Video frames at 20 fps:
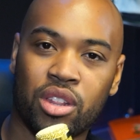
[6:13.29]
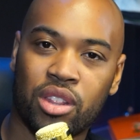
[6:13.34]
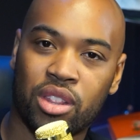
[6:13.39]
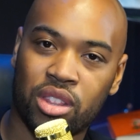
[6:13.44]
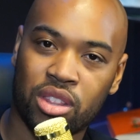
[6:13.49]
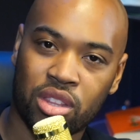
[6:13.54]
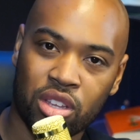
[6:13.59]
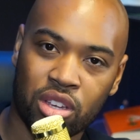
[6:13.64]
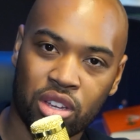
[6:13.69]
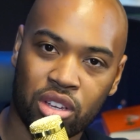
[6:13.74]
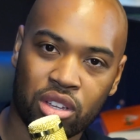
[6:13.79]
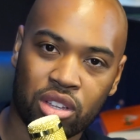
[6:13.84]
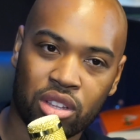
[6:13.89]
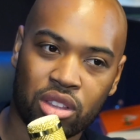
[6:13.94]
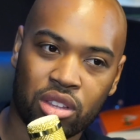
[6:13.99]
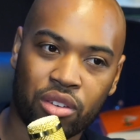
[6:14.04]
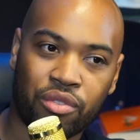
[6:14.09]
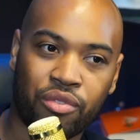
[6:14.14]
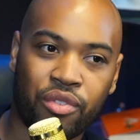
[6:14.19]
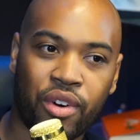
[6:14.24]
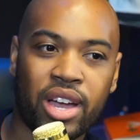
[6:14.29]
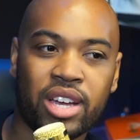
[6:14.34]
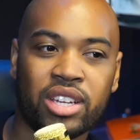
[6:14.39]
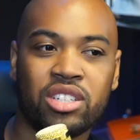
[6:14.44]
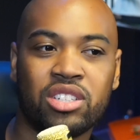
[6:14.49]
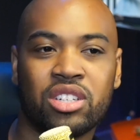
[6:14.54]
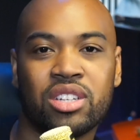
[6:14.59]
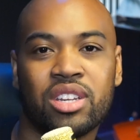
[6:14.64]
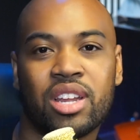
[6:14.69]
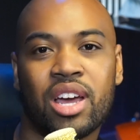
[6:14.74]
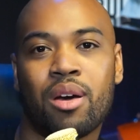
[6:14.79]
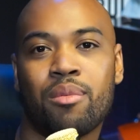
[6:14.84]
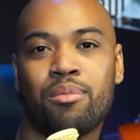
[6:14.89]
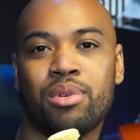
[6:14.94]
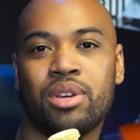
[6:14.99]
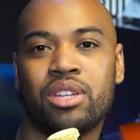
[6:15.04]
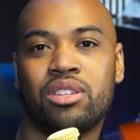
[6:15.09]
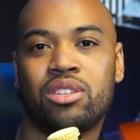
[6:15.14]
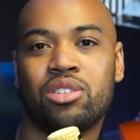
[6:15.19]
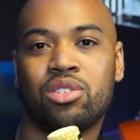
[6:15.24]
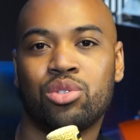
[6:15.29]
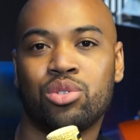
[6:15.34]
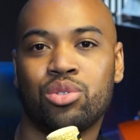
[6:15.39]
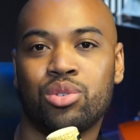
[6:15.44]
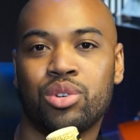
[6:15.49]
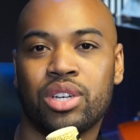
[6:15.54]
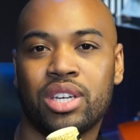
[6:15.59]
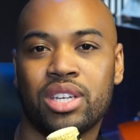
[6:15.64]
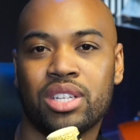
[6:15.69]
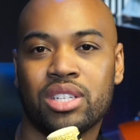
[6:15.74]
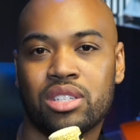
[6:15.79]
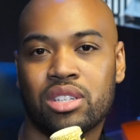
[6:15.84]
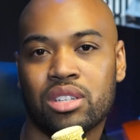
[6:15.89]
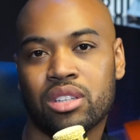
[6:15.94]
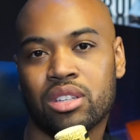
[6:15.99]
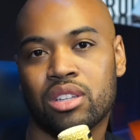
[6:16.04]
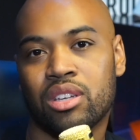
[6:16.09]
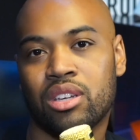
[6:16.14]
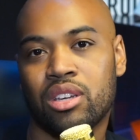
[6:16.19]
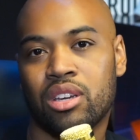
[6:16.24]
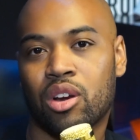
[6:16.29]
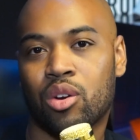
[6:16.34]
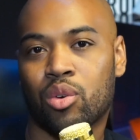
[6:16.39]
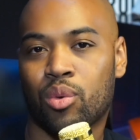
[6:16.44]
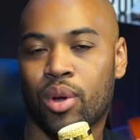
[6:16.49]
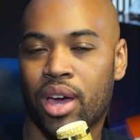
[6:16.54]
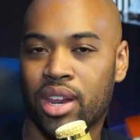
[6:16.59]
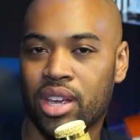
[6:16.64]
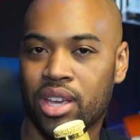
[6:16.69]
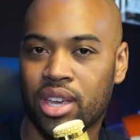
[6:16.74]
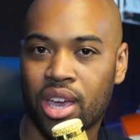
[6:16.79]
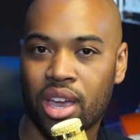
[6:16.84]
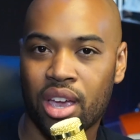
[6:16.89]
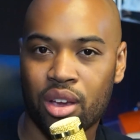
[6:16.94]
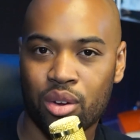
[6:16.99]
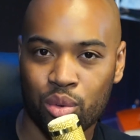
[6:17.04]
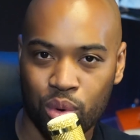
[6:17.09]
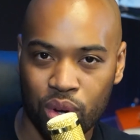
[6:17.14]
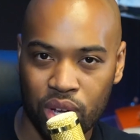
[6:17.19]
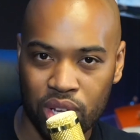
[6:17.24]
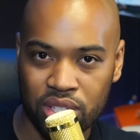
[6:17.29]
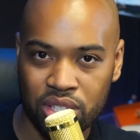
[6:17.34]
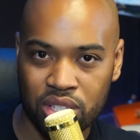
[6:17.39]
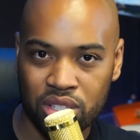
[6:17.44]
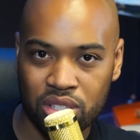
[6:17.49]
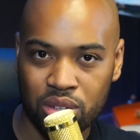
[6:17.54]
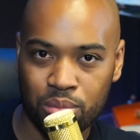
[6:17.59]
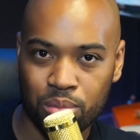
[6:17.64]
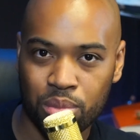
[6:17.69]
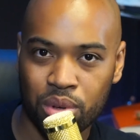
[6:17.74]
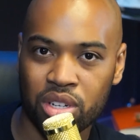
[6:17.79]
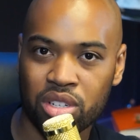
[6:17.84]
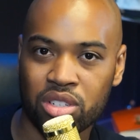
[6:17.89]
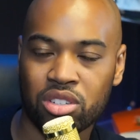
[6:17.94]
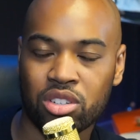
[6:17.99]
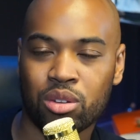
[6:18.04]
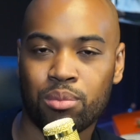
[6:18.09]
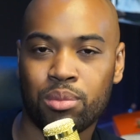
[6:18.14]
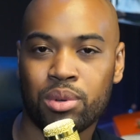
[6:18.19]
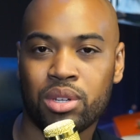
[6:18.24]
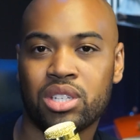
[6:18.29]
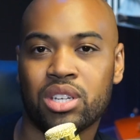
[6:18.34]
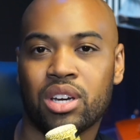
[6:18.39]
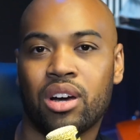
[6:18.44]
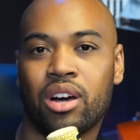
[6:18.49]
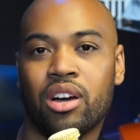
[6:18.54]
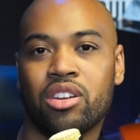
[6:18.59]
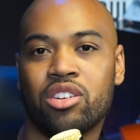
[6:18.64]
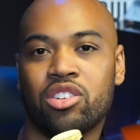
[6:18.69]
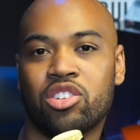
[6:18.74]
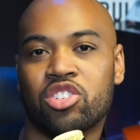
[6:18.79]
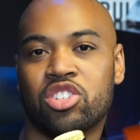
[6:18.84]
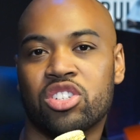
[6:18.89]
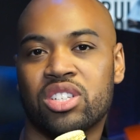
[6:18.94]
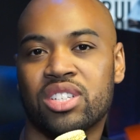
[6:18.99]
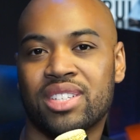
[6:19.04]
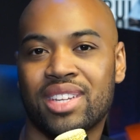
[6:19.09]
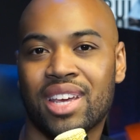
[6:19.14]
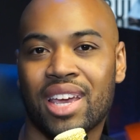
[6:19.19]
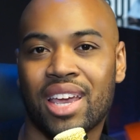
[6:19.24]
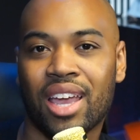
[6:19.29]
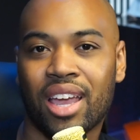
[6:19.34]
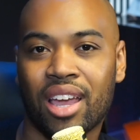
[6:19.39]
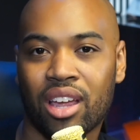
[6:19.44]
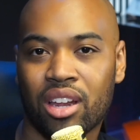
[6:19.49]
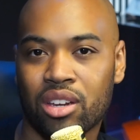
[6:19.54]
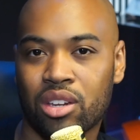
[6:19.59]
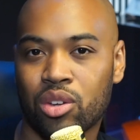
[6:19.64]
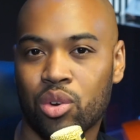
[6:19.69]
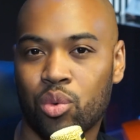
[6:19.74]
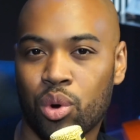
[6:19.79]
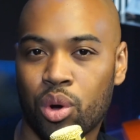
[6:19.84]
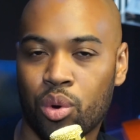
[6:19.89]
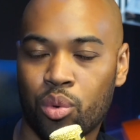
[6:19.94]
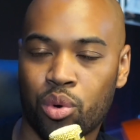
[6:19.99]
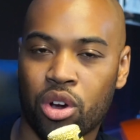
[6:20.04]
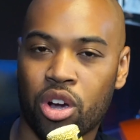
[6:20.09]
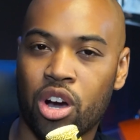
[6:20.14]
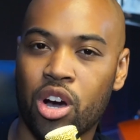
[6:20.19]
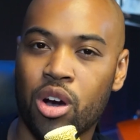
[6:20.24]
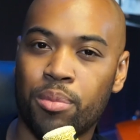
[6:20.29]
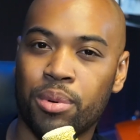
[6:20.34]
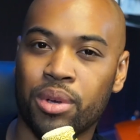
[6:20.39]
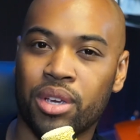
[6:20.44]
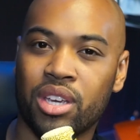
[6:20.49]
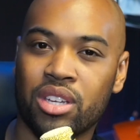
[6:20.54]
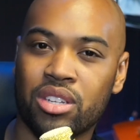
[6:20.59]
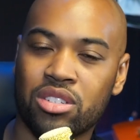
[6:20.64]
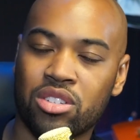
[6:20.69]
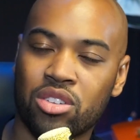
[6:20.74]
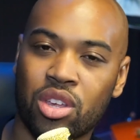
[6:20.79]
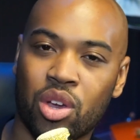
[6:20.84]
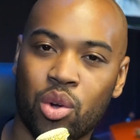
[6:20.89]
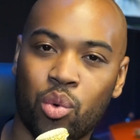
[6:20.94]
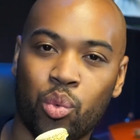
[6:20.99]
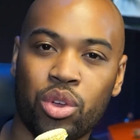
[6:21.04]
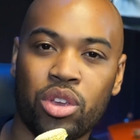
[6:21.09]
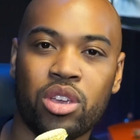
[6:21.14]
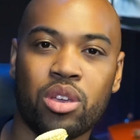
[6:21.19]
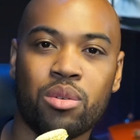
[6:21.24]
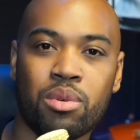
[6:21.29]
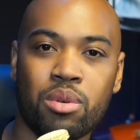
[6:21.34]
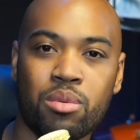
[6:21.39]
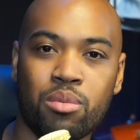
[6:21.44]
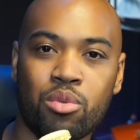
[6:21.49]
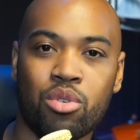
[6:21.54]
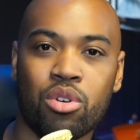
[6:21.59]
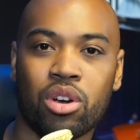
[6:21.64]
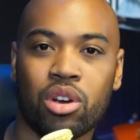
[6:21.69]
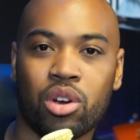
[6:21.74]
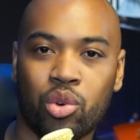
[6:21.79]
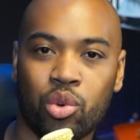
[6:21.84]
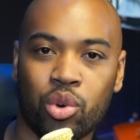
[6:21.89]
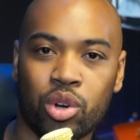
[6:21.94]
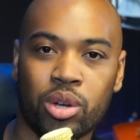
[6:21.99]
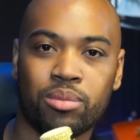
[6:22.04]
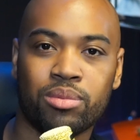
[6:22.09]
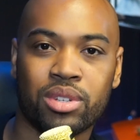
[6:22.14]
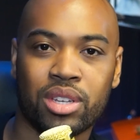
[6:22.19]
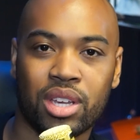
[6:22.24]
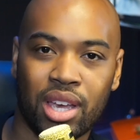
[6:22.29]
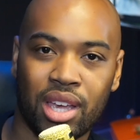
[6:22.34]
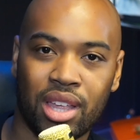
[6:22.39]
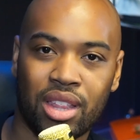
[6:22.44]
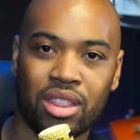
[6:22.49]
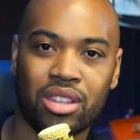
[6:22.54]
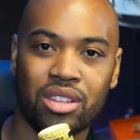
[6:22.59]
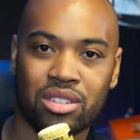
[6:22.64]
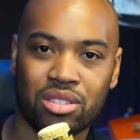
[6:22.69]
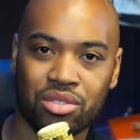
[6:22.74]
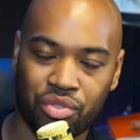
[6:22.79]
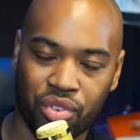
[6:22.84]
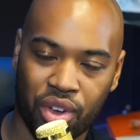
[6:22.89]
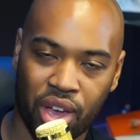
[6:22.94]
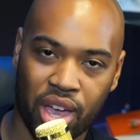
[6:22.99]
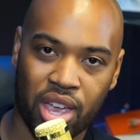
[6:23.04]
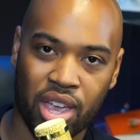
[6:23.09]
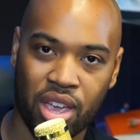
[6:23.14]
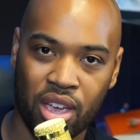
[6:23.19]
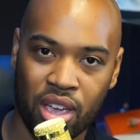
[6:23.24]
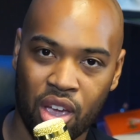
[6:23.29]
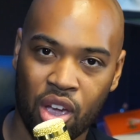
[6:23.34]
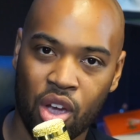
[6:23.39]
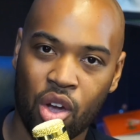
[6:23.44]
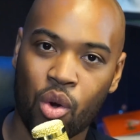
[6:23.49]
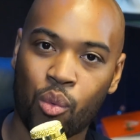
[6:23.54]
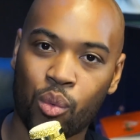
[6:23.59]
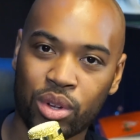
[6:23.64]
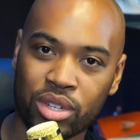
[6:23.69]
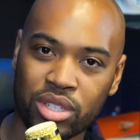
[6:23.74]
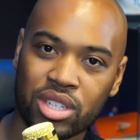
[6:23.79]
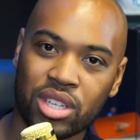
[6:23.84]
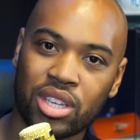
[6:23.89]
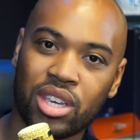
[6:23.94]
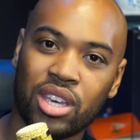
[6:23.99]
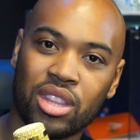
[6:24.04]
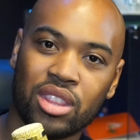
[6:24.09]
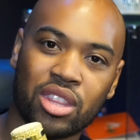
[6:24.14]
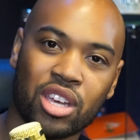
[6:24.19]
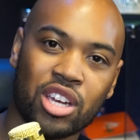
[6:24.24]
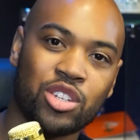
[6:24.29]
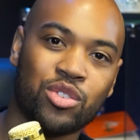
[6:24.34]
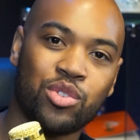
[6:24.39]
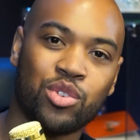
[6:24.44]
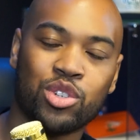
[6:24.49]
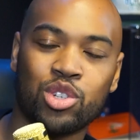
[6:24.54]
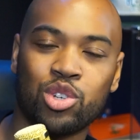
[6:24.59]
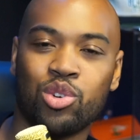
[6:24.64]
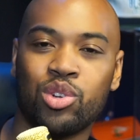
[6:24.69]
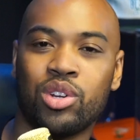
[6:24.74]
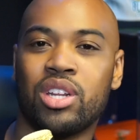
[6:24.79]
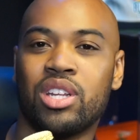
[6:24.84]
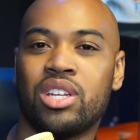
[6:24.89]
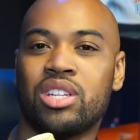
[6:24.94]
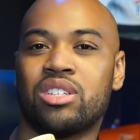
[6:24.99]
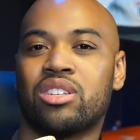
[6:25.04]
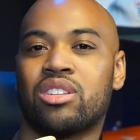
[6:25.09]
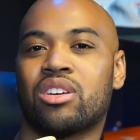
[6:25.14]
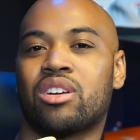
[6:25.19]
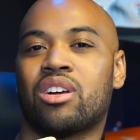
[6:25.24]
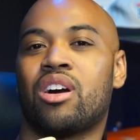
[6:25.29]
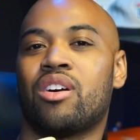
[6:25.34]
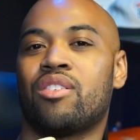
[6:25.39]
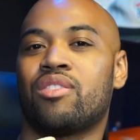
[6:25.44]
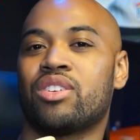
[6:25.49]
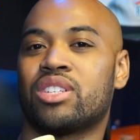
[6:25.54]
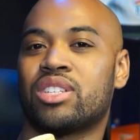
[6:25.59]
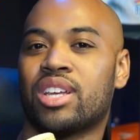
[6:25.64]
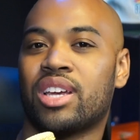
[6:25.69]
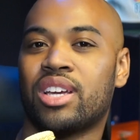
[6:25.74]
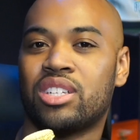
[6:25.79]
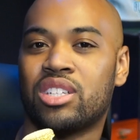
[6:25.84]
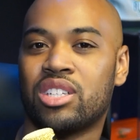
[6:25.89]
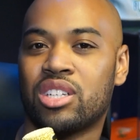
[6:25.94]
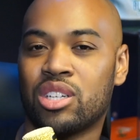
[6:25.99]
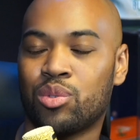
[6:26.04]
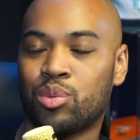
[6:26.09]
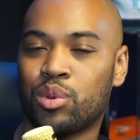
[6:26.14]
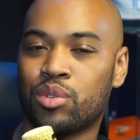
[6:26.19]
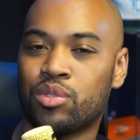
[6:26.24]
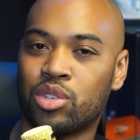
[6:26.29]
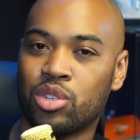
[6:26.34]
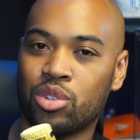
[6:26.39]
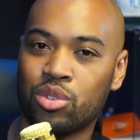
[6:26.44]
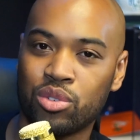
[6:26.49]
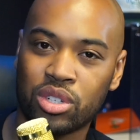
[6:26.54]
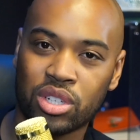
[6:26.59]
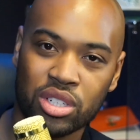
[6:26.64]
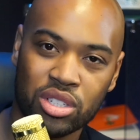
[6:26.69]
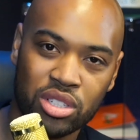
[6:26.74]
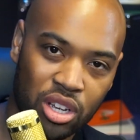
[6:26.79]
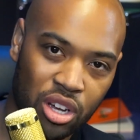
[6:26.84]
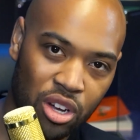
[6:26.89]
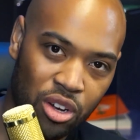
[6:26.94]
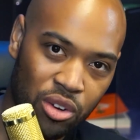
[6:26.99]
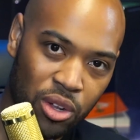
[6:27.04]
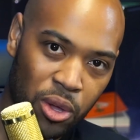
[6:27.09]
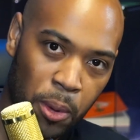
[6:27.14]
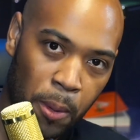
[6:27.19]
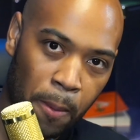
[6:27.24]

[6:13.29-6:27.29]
the fight should not be to instantly eradicate racism, but it should be to understand what we're up against so that we can be more equipped in this fight. Once again, thanks for tuning into the conversation with Tuned In Tony.